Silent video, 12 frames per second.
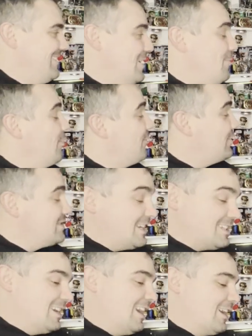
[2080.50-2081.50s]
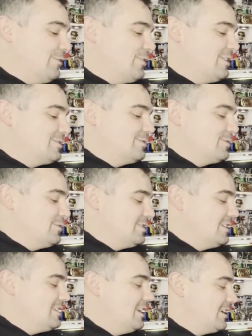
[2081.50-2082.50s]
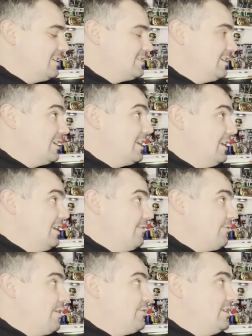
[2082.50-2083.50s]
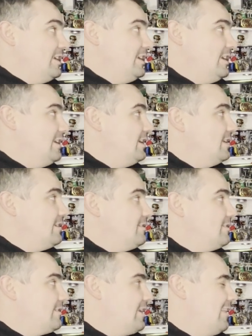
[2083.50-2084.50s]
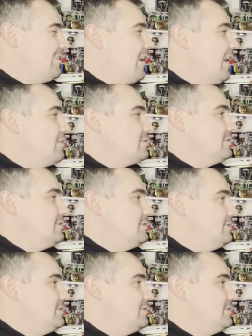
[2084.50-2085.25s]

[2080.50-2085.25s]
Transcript: Well, for TikTok, I don't know if you guys noticed. For TikTok, it's like for every 10,000